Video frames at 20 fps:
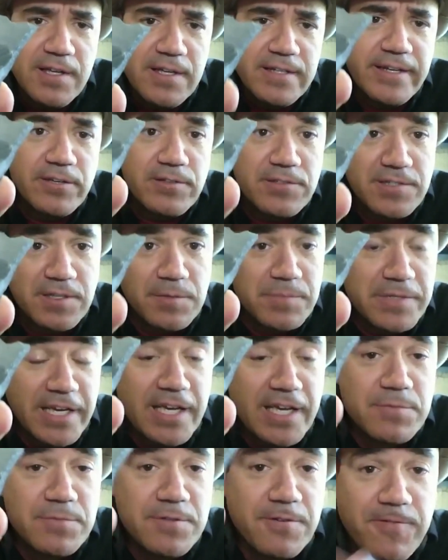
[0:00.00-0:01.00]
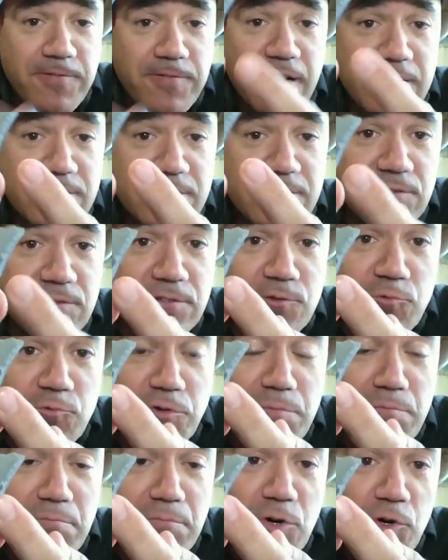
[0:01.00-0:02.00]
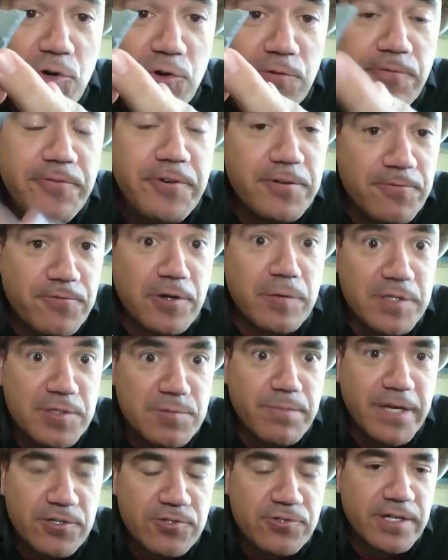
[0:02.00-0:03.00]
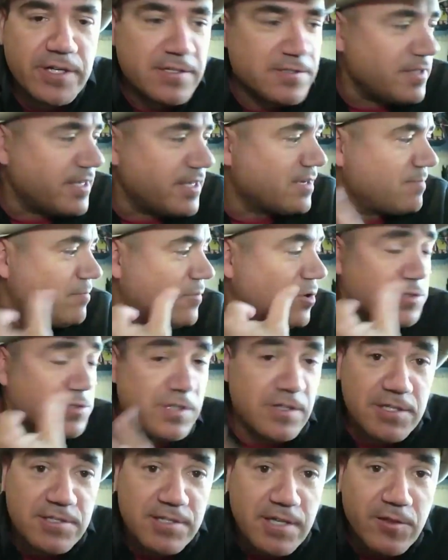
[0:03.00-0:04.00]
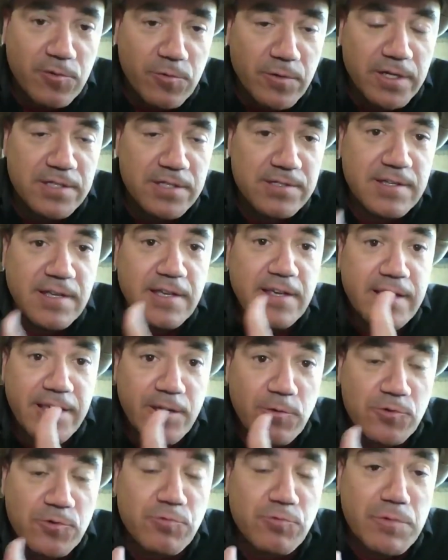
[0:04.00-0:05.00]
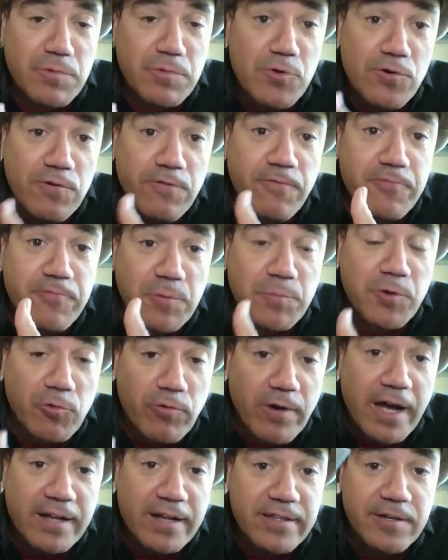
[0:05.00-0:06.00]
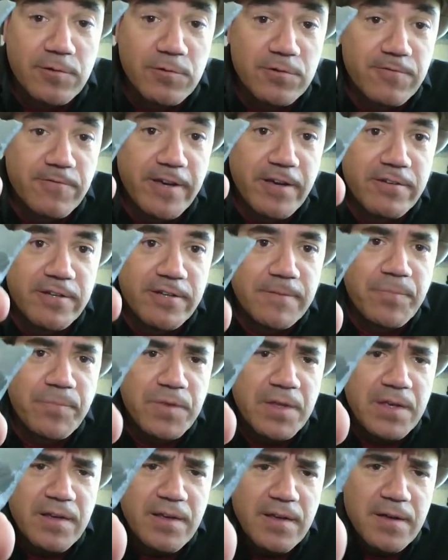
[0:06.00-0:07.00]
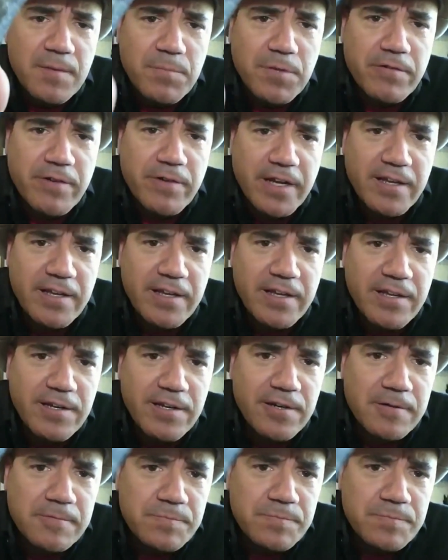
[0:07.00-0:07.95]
Now, sometimes the fossil is removed from its matrix. Like most of these other ones, it was removed from the rock that it was found in. But right here,